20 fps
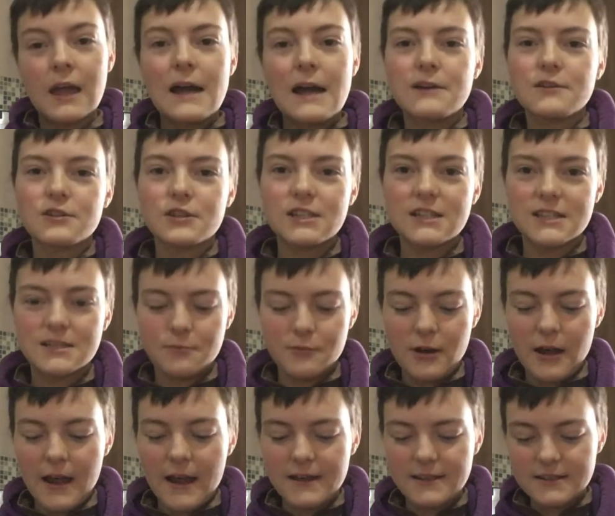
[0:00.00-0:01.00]
I was really
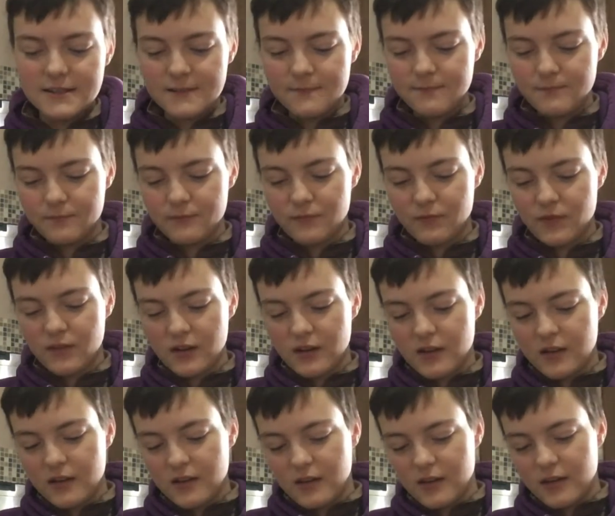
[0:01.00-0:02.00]
surprised.
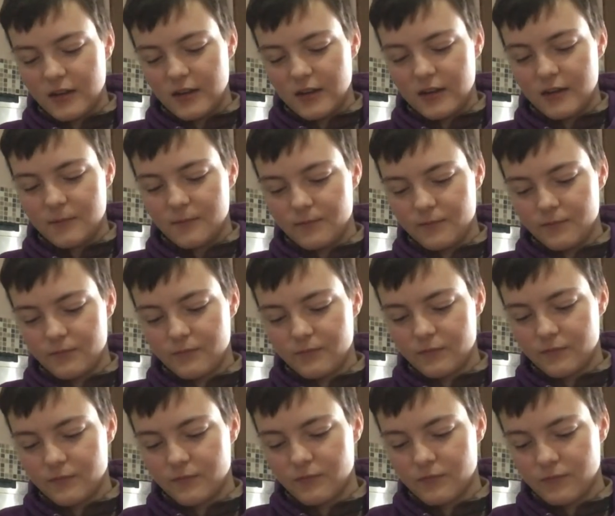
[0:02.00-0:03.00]
I
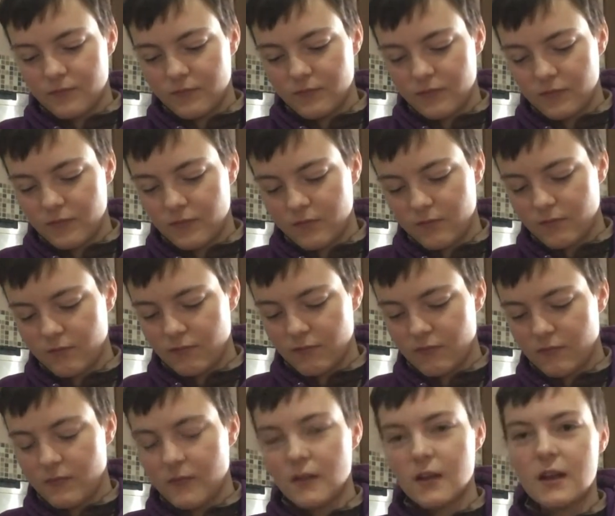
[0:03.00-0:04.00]

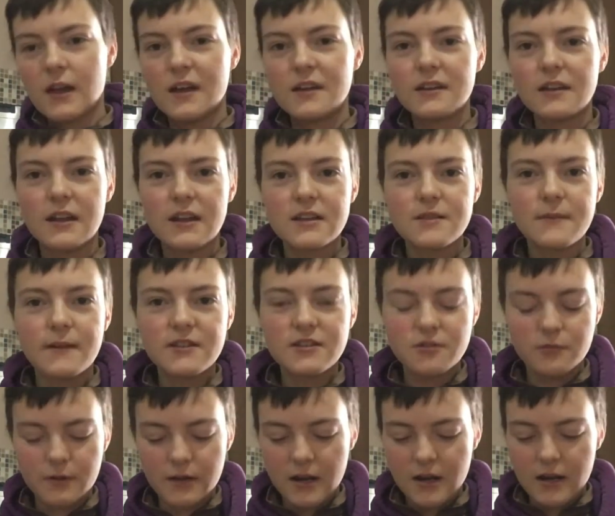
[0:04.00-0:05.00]
didn't expect
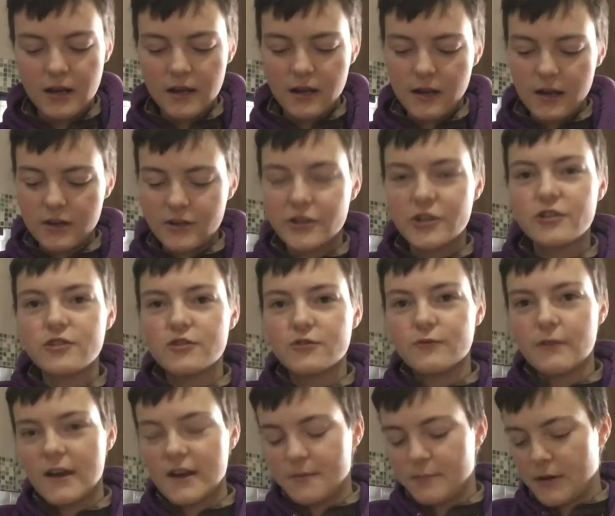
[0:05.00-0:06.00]
to win any. I chose a
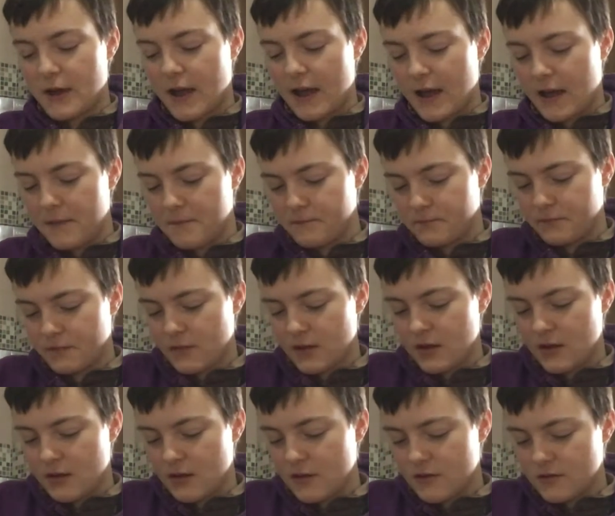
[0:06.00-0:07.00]
red pair,
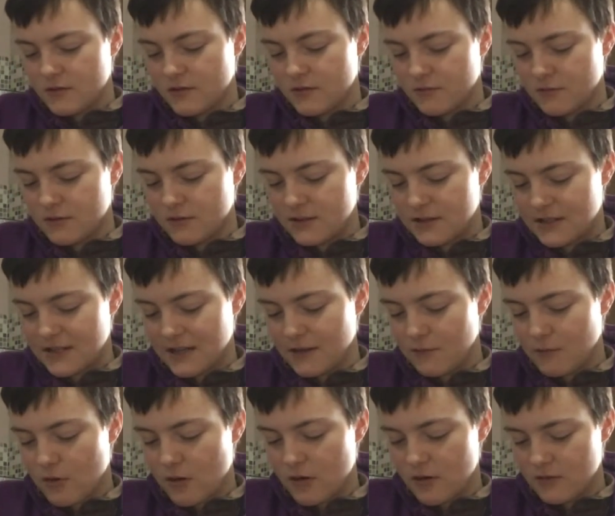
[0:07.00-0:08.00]
so we'll see
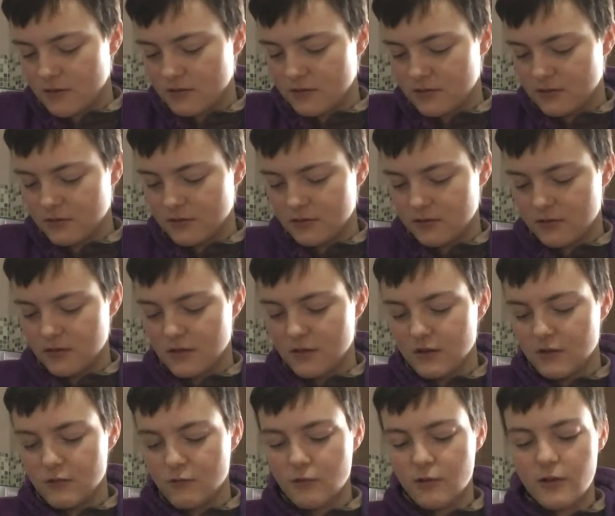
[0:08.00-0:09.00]
what
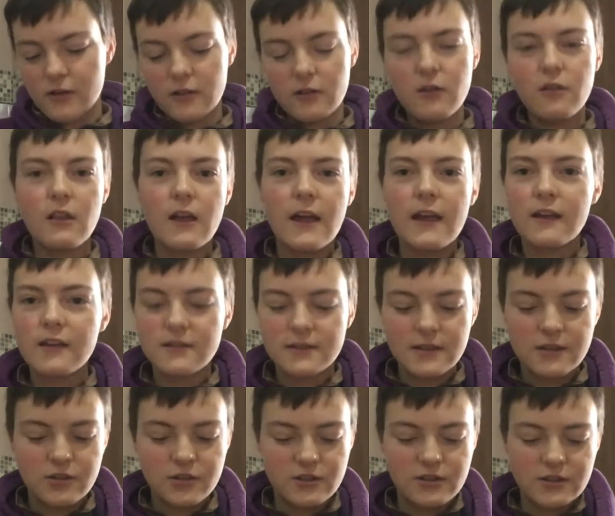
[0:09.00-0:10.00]
they look like,
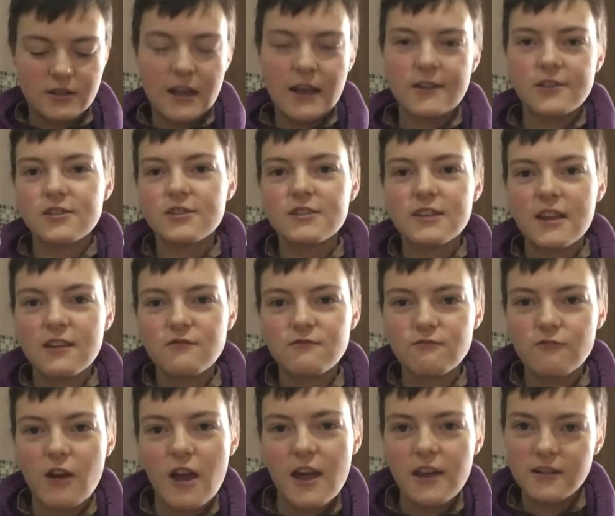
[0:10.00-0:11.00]
because I just said
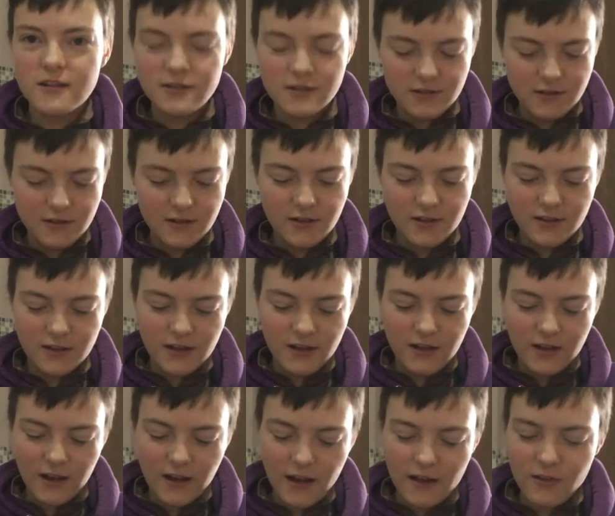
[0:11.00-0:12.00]
red. You
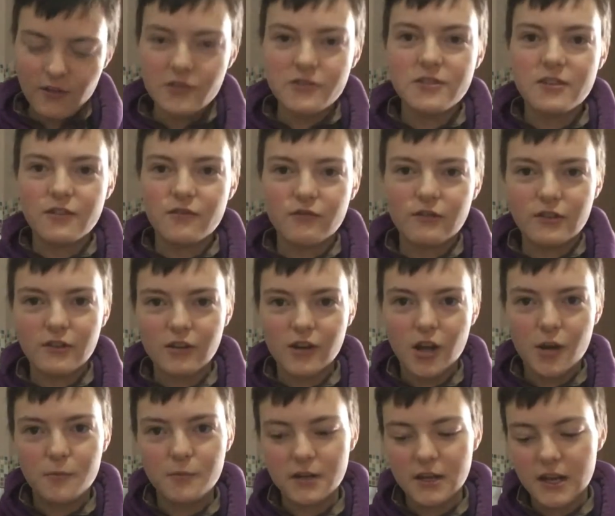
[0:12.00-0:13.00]
can get loads of different
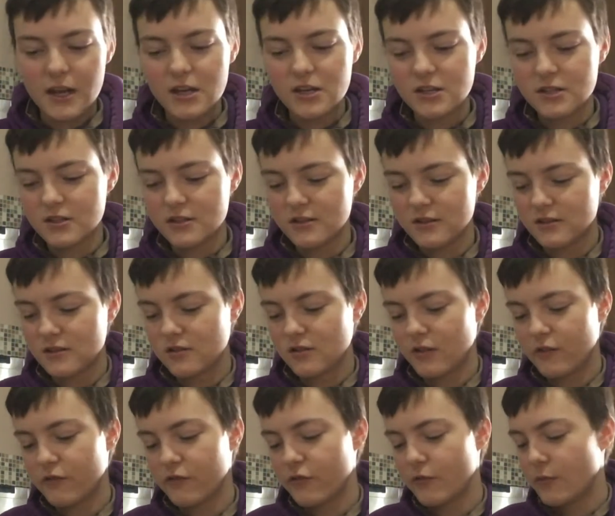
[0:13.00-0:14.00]
combinations and
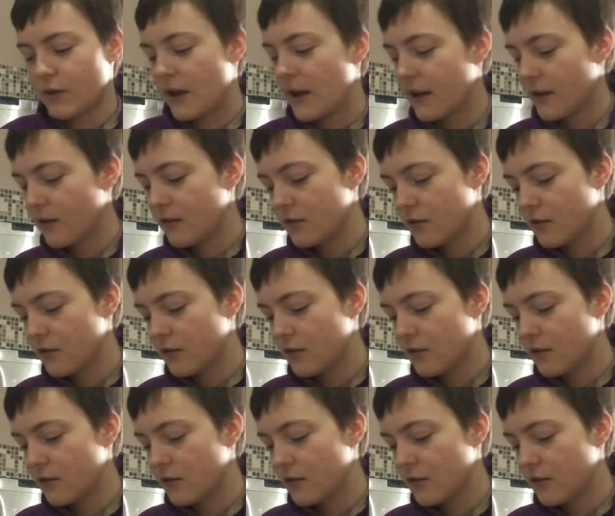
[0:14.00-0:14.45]
stuff from all.